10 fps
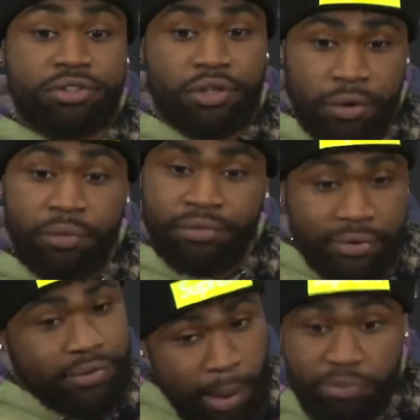So
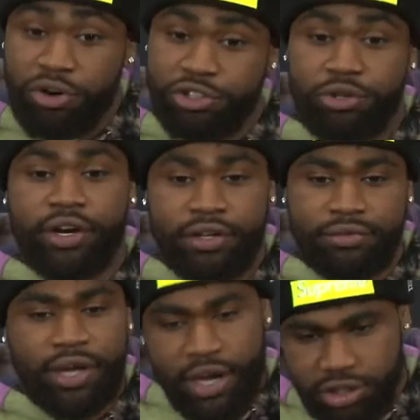I'm frustrated,
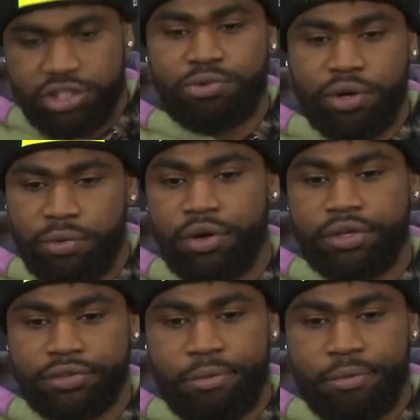and that's just what it was.